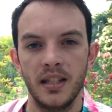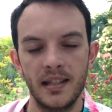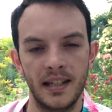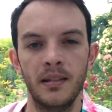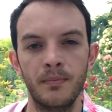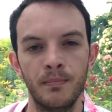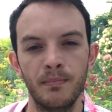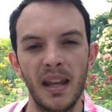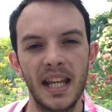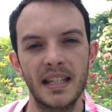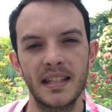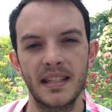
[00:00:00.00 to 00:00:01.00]
didn't
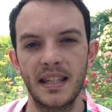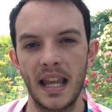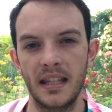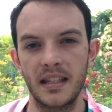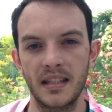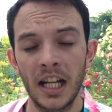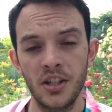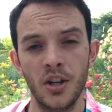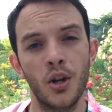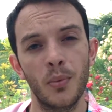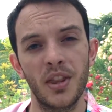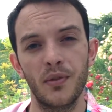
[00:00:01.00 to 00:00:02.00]
make sense. And I
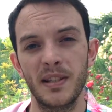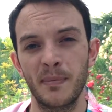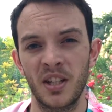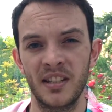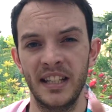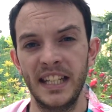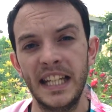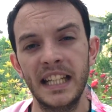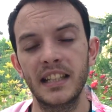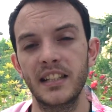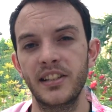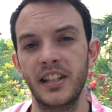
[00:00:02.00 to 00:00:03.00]
don't know whether it's because in the
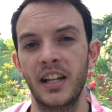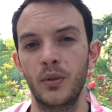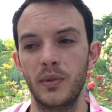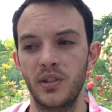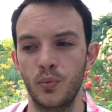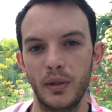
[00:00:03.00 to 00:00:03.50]
English language,